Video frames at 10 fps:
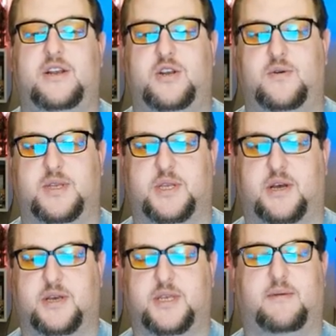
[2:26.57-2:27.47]
to
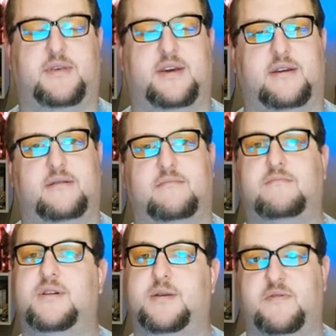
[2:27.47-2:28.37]
install something,
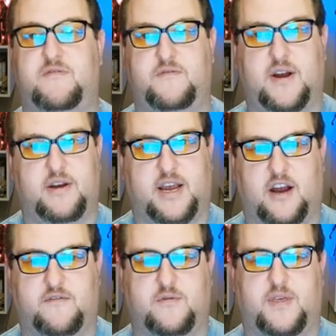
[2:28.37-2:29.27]
please be very
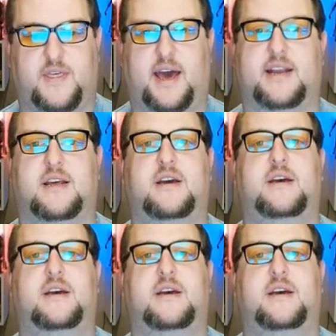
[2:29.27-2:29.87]
careful with that.